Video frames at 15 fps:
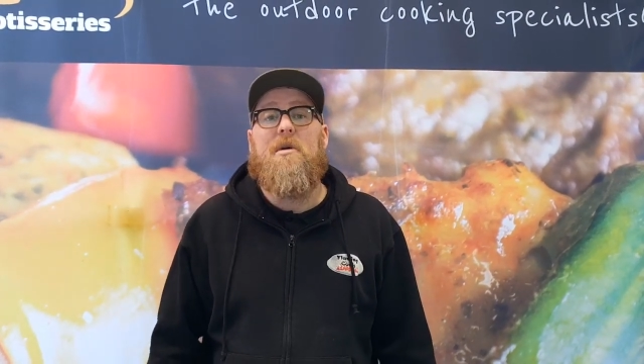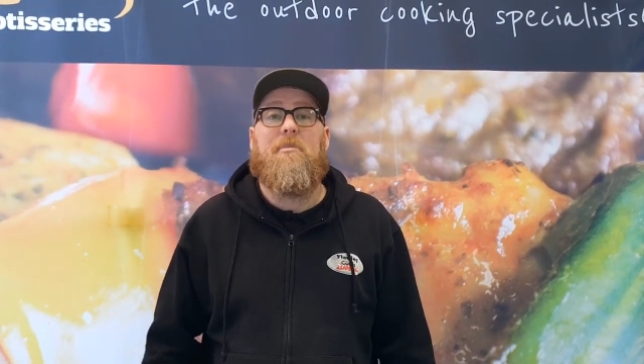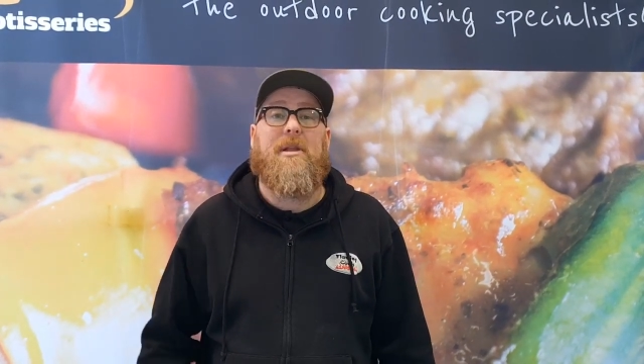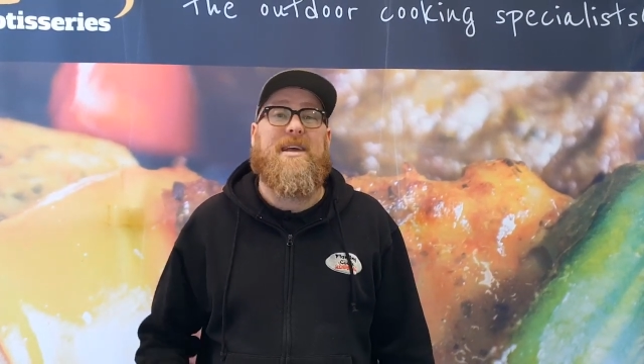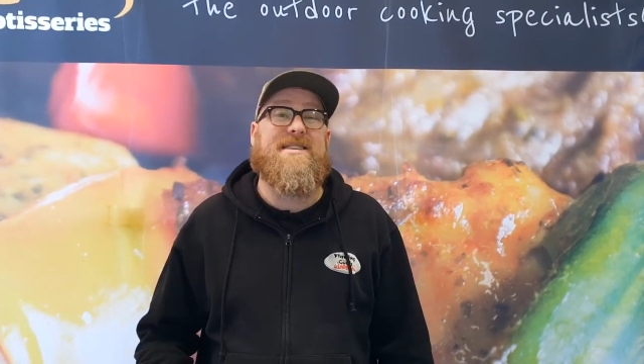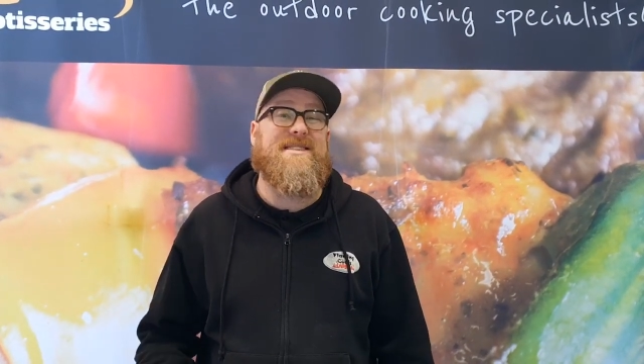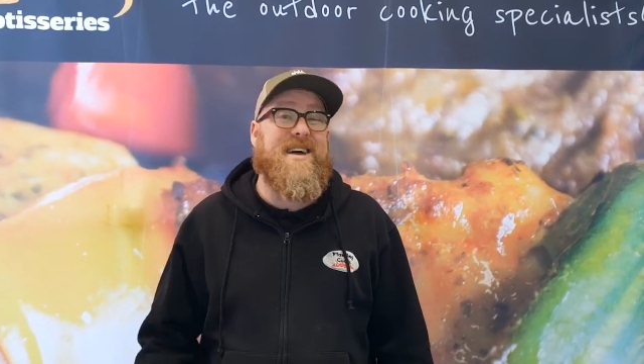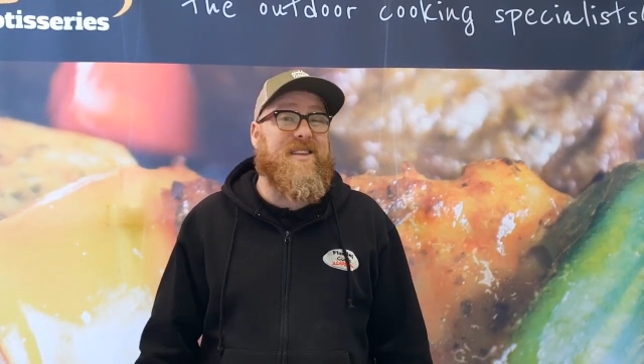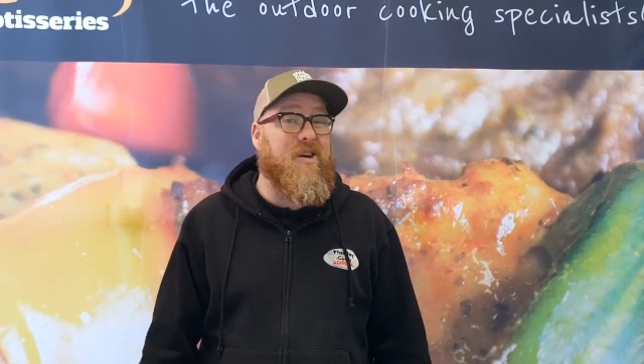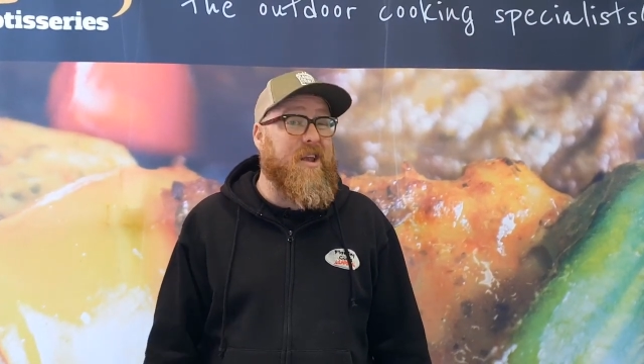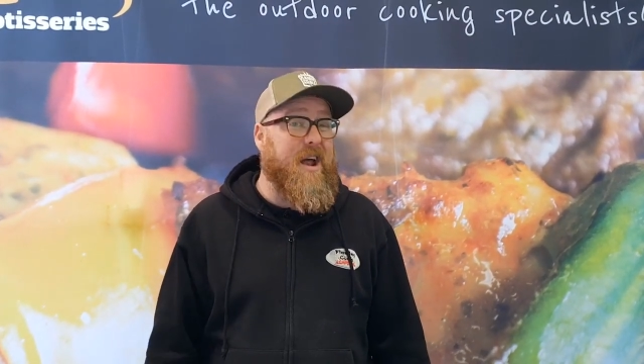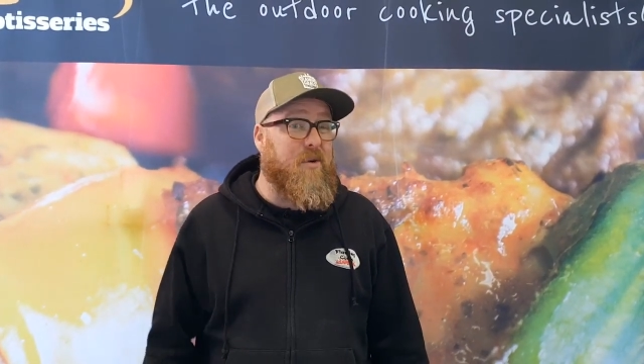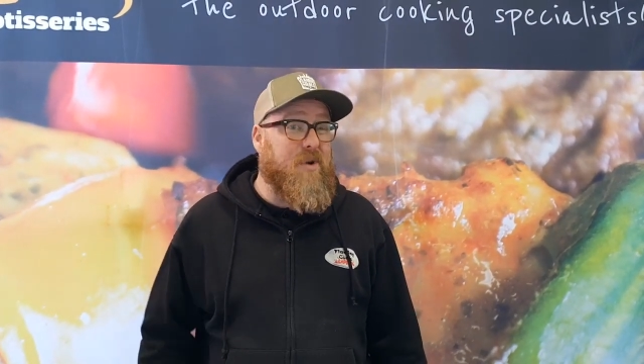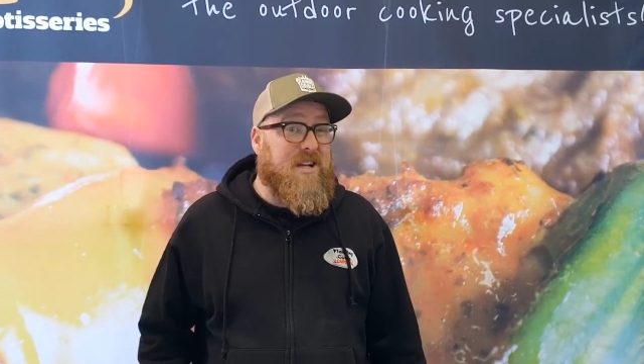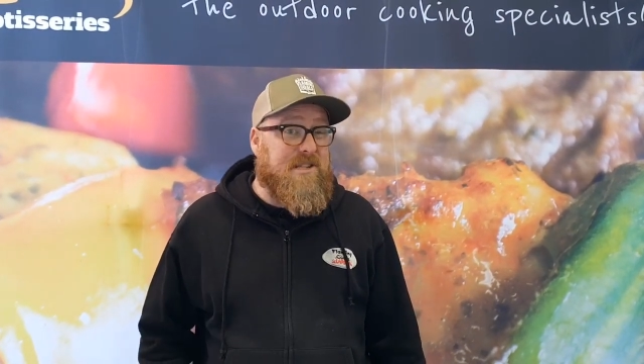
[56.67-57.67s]
Please
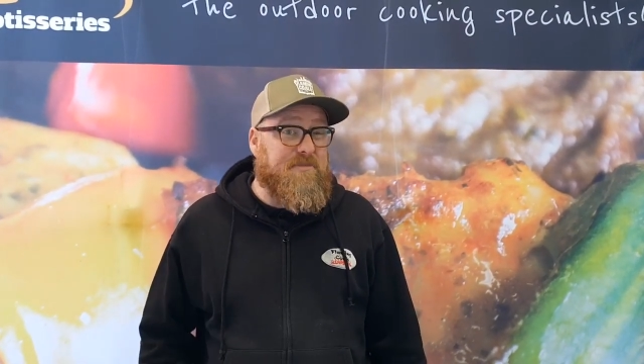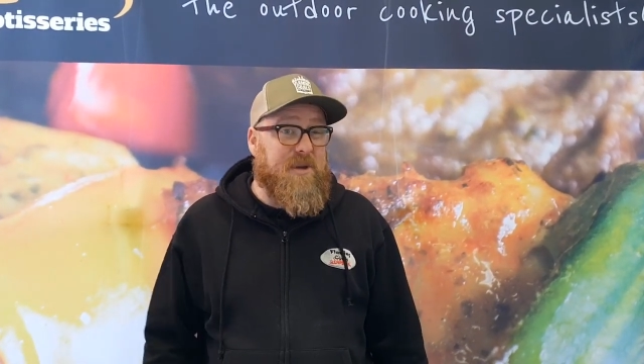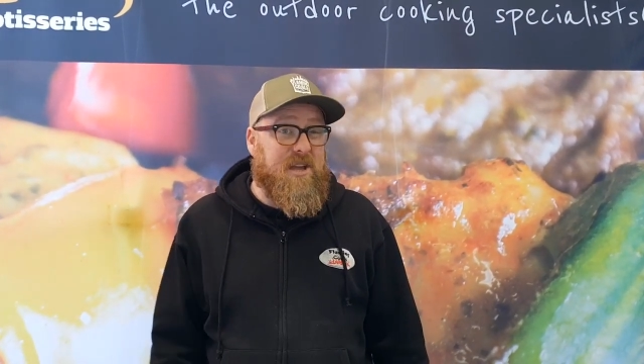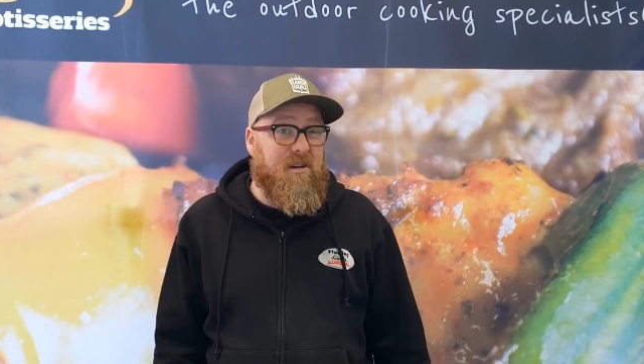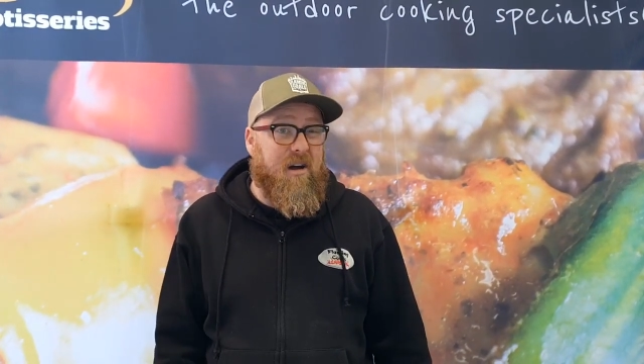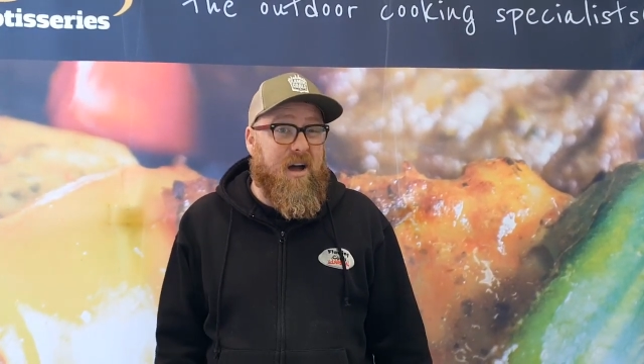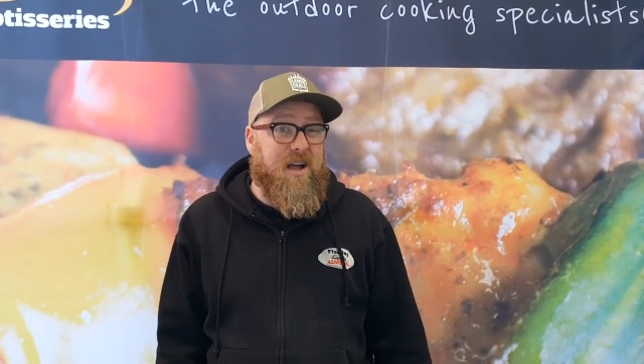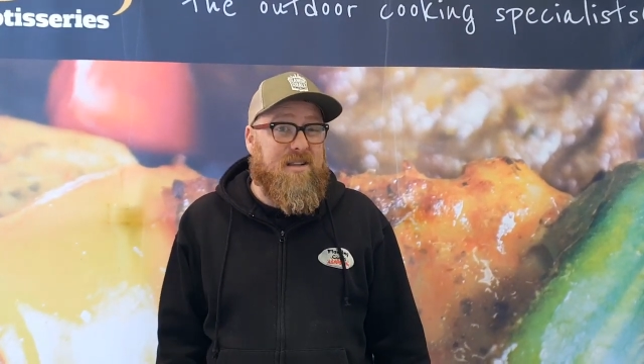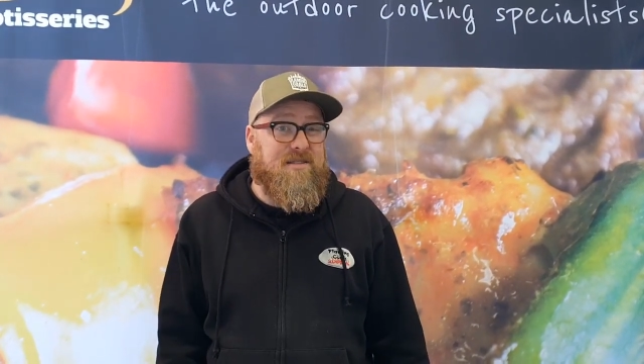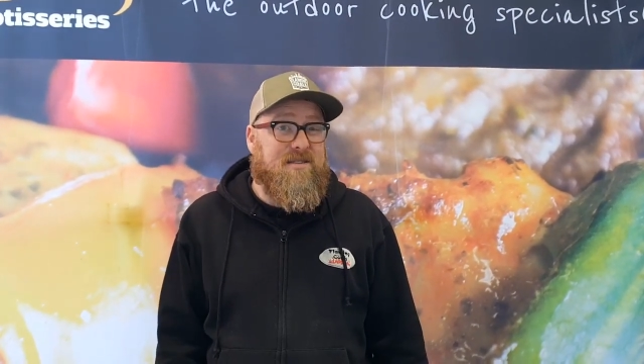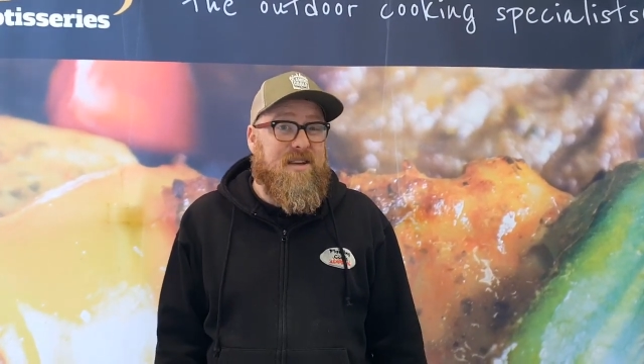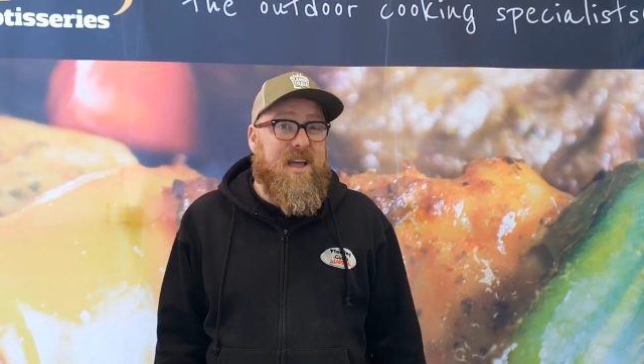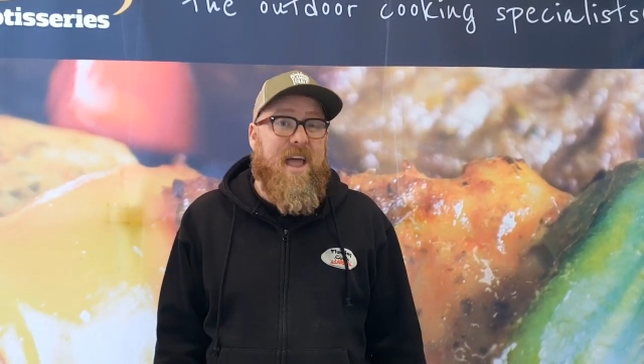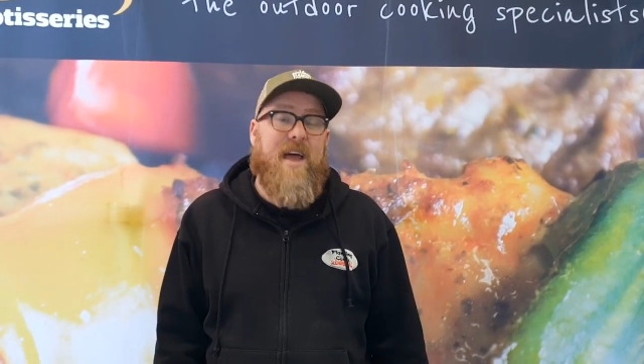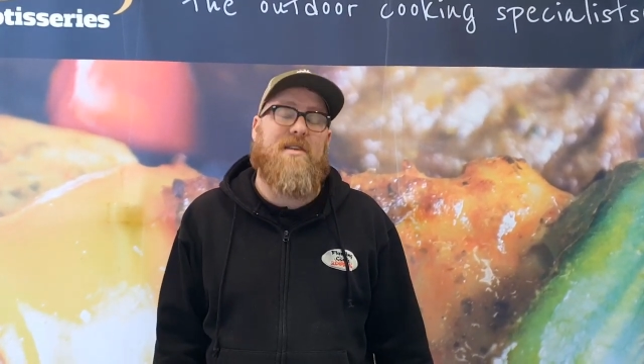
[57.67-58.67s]
download our recipe guides,
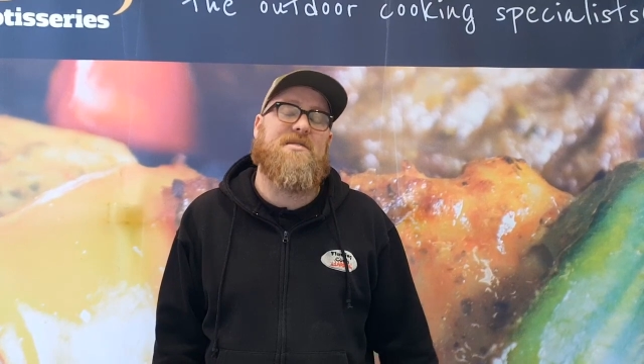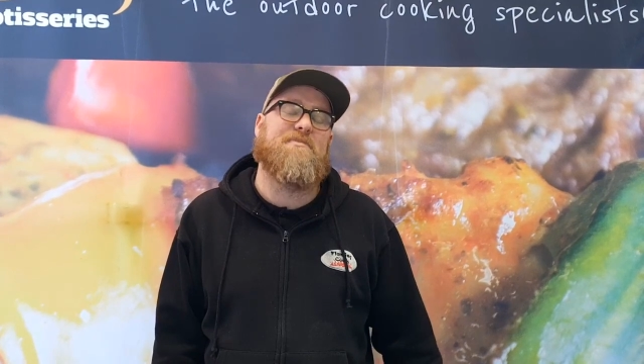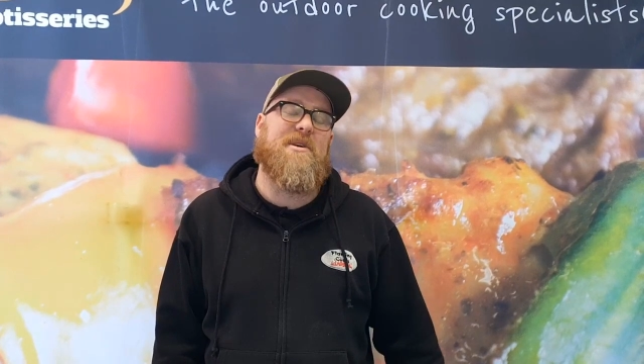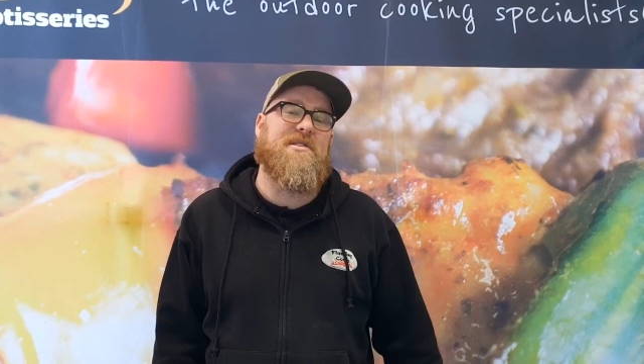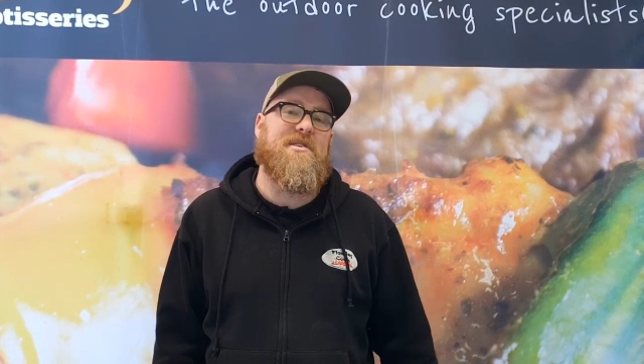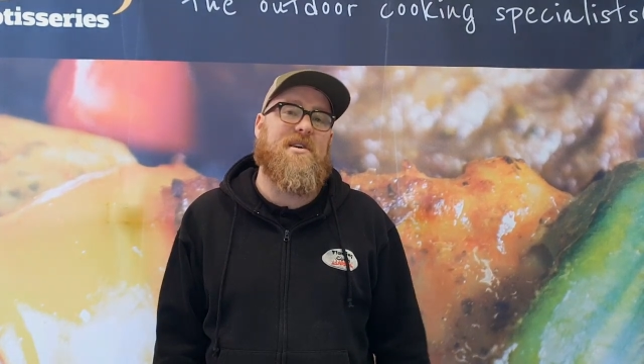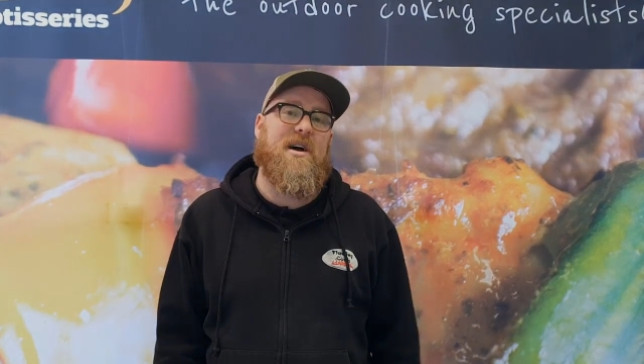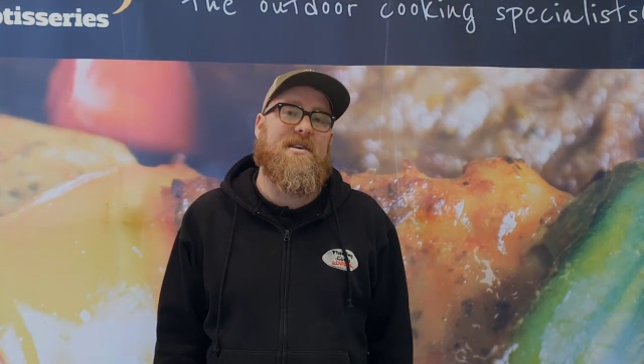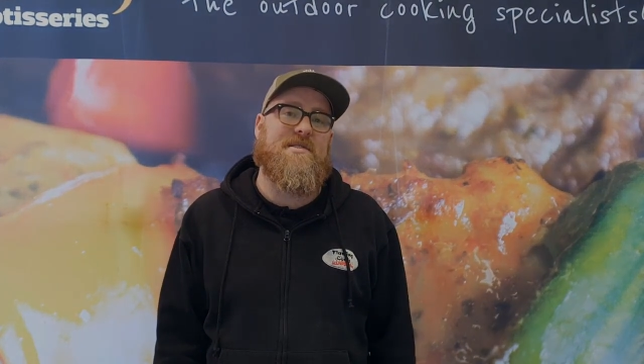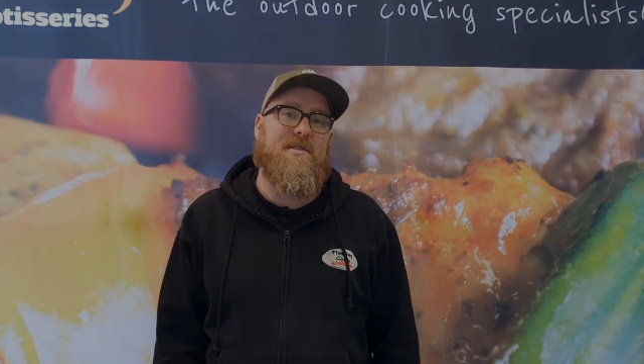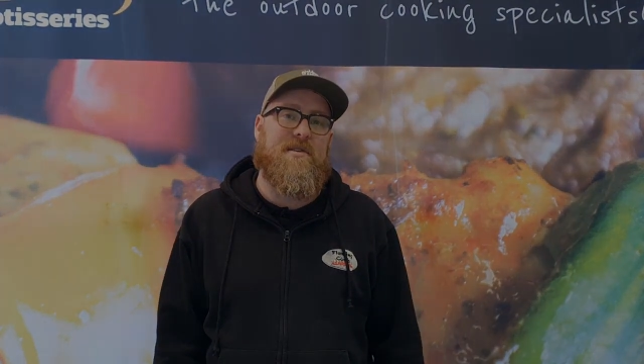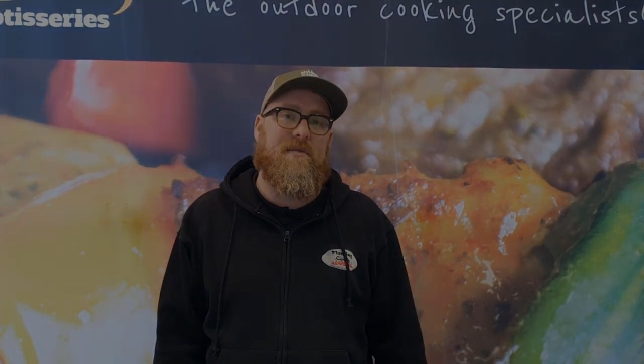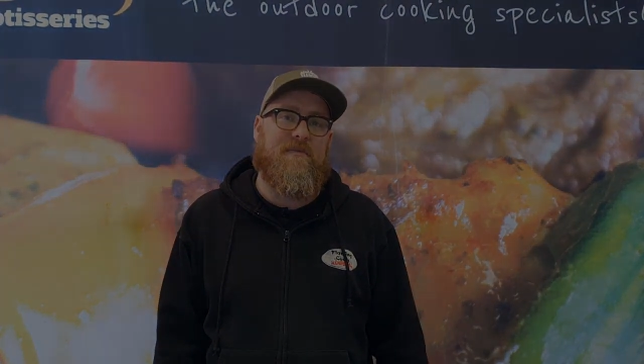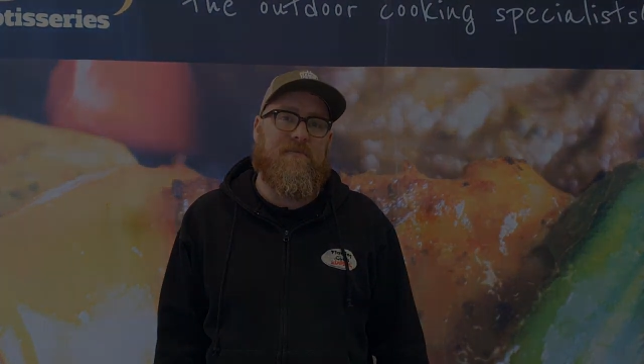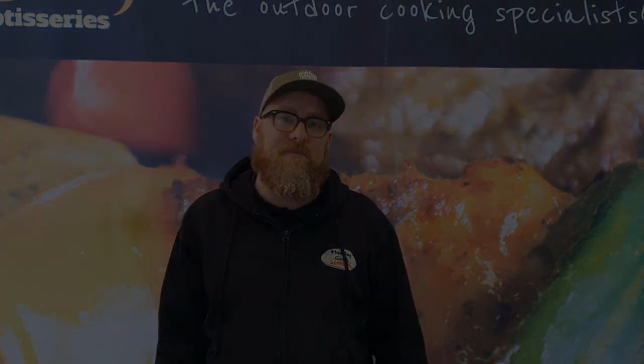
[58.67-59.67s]
and I'll speak to you guys
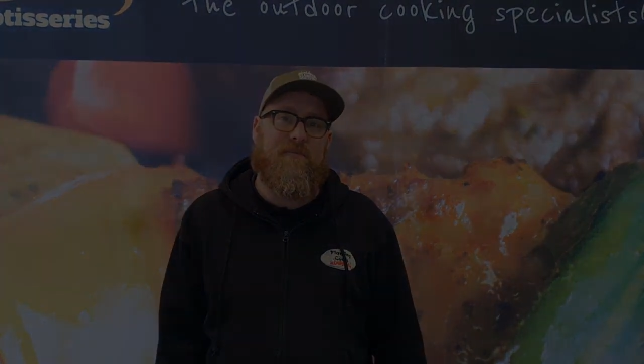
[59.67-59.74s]
soon.